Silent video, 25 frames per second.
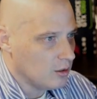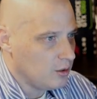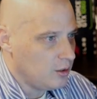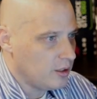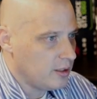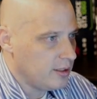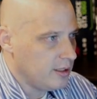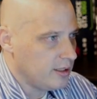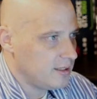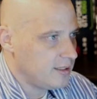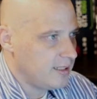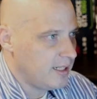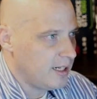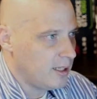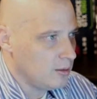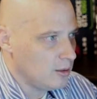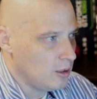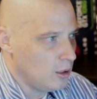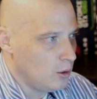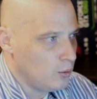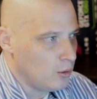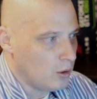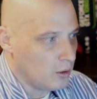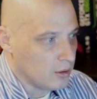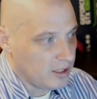You click
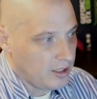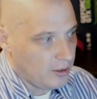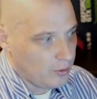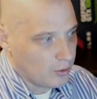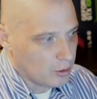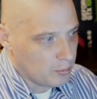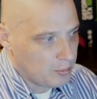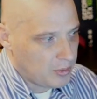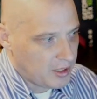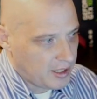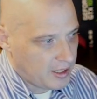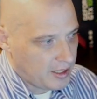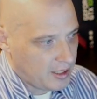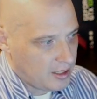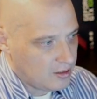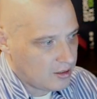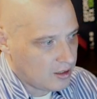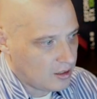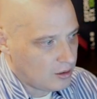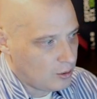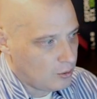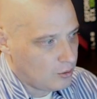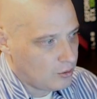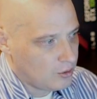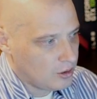download on either page
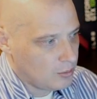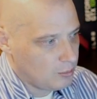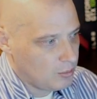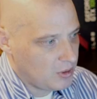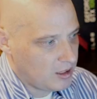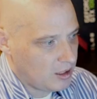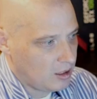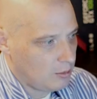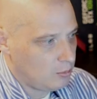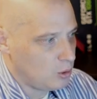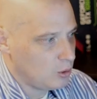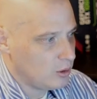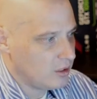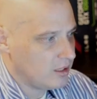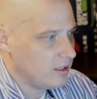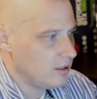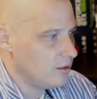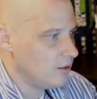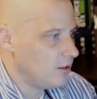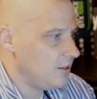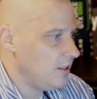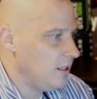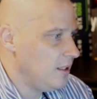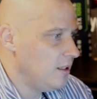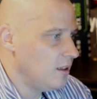and you should be able to get
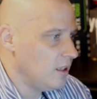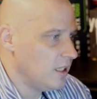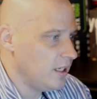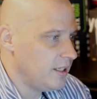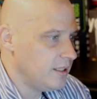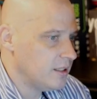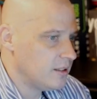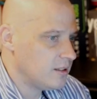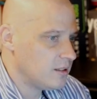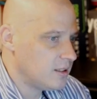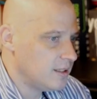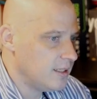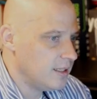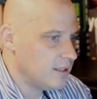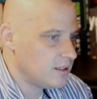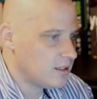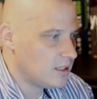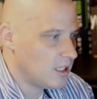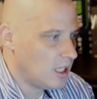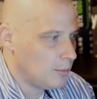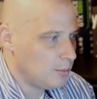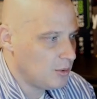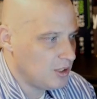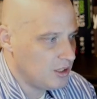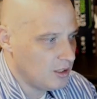the latest
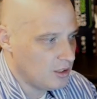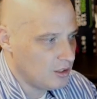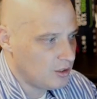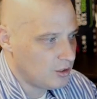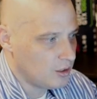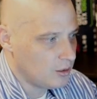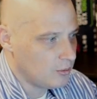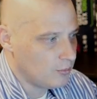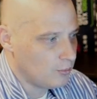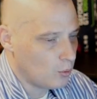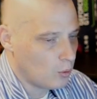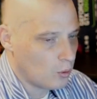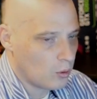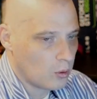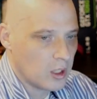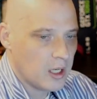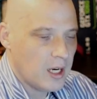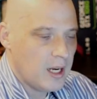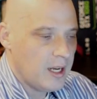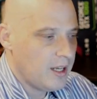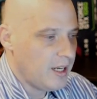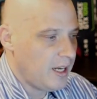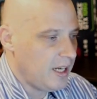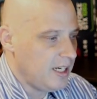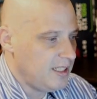desktop edition for
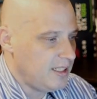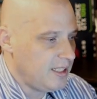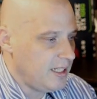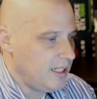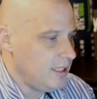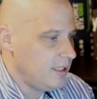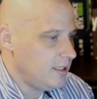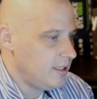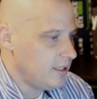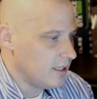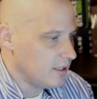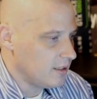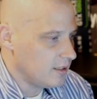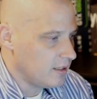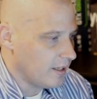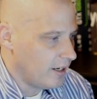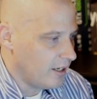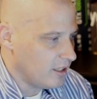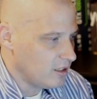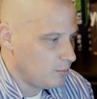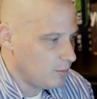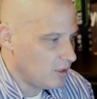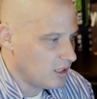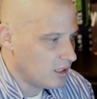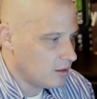18.10
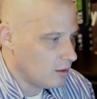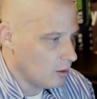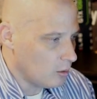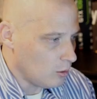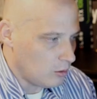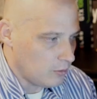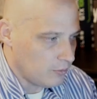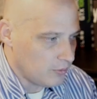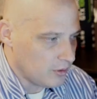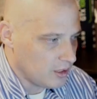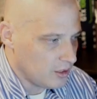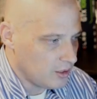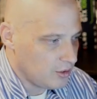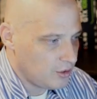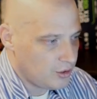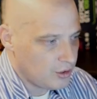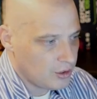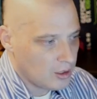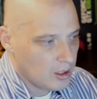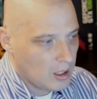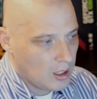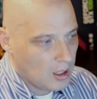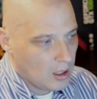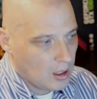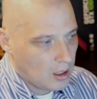Cosmic Cuttlefish.
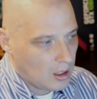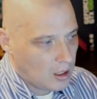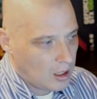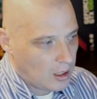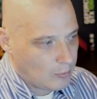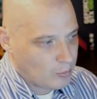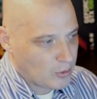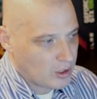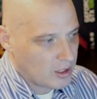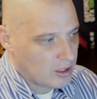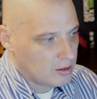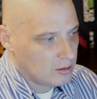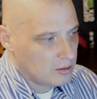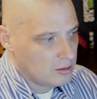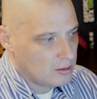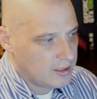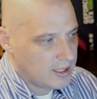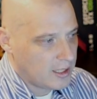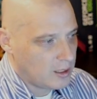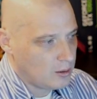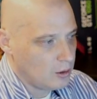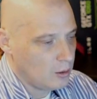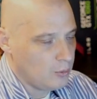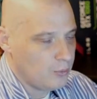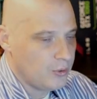I'm going to
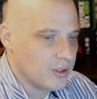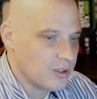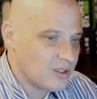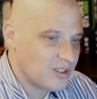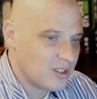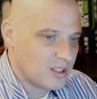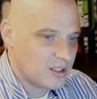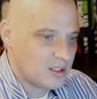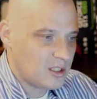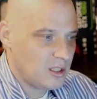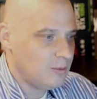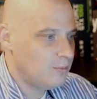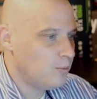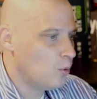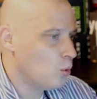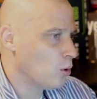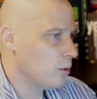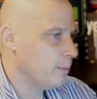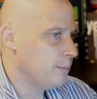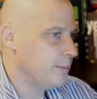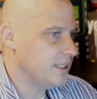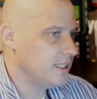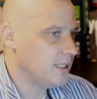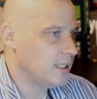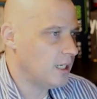download the
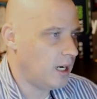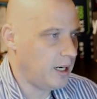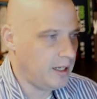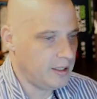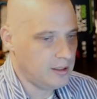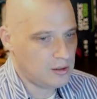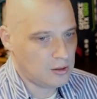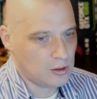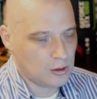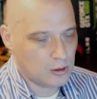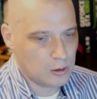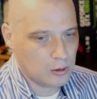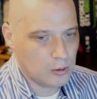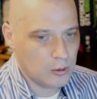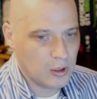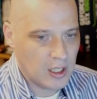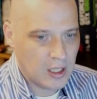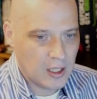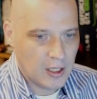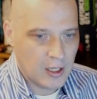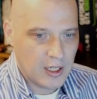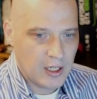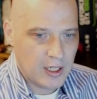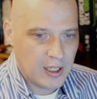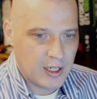64-bit ISO.
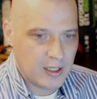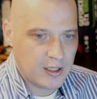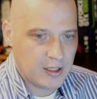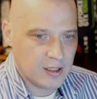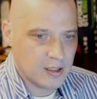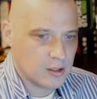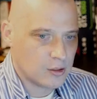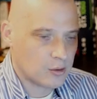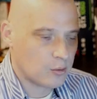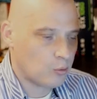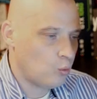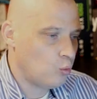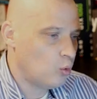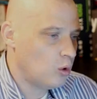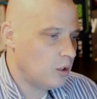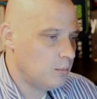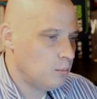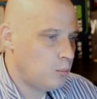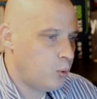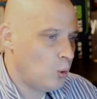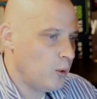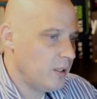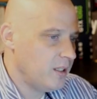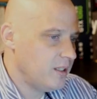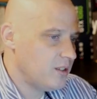It is
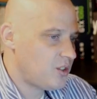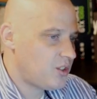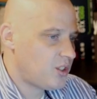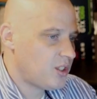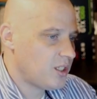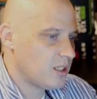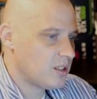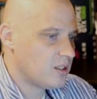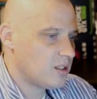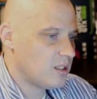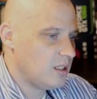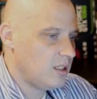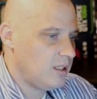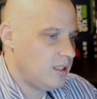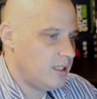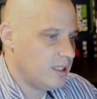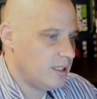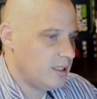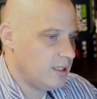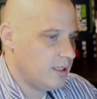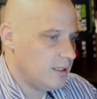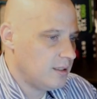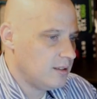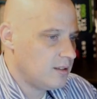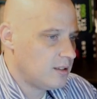1.6
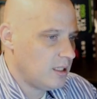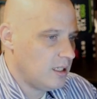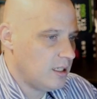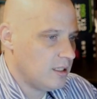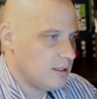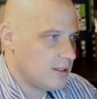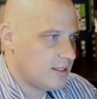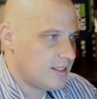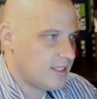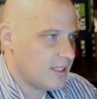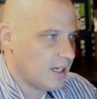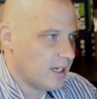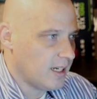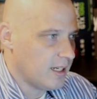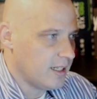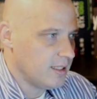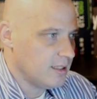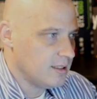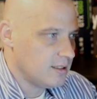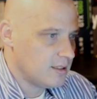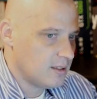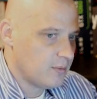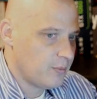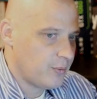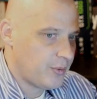gigs in
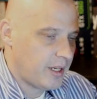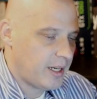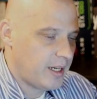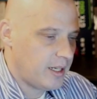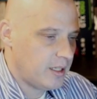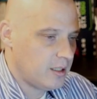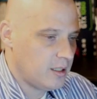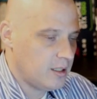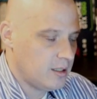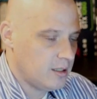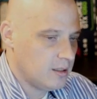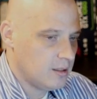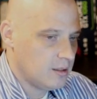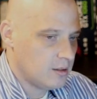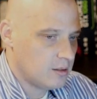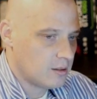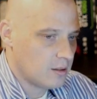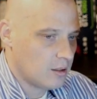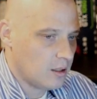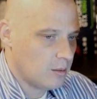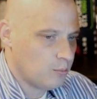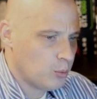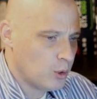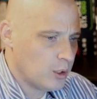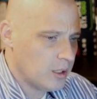size. That is
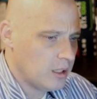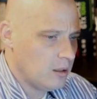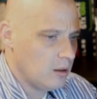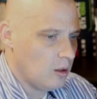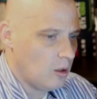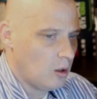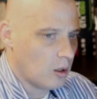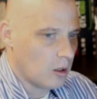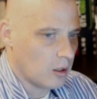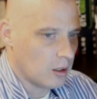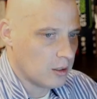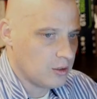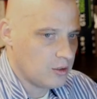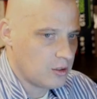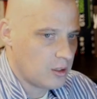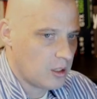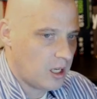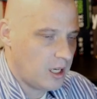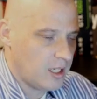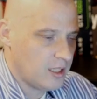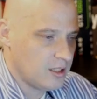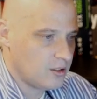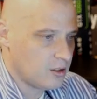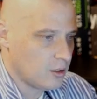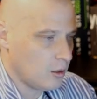a pretty large
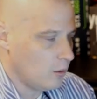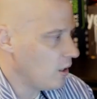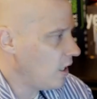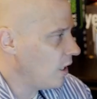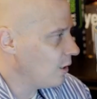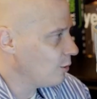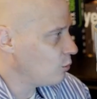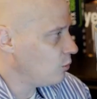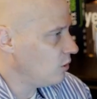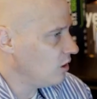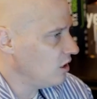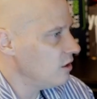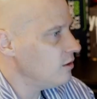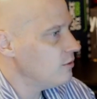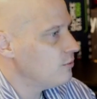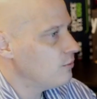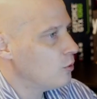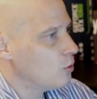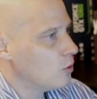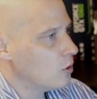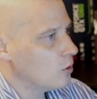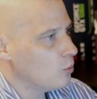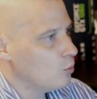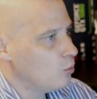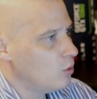ISO actually
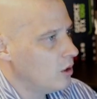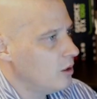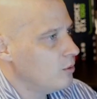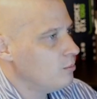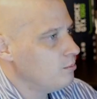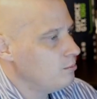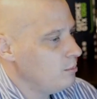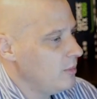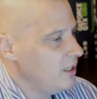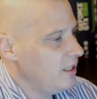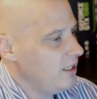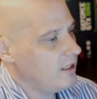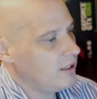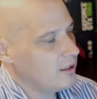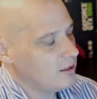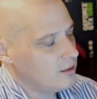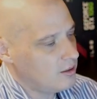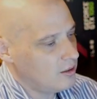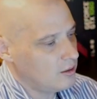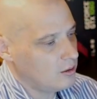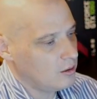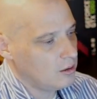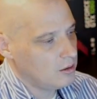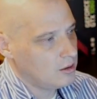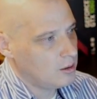for what many
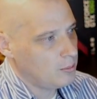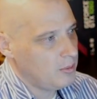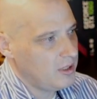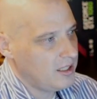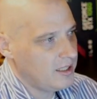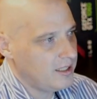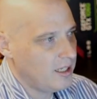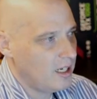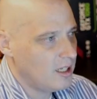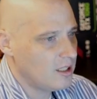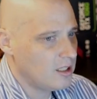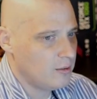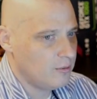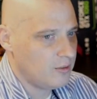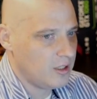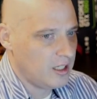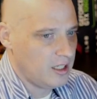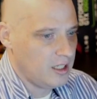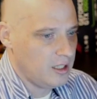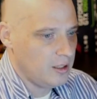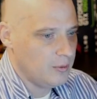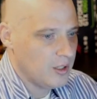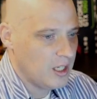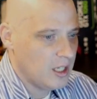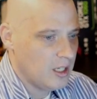consider to be kind of
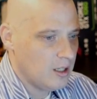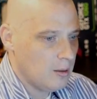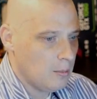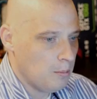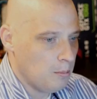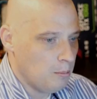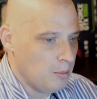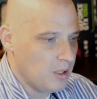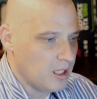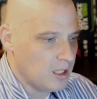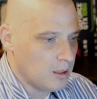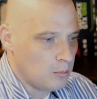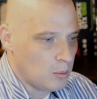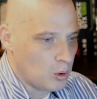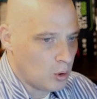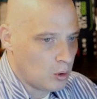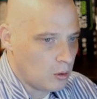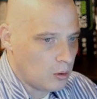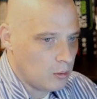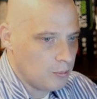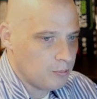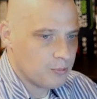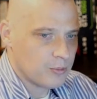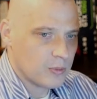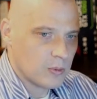a
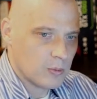minimal,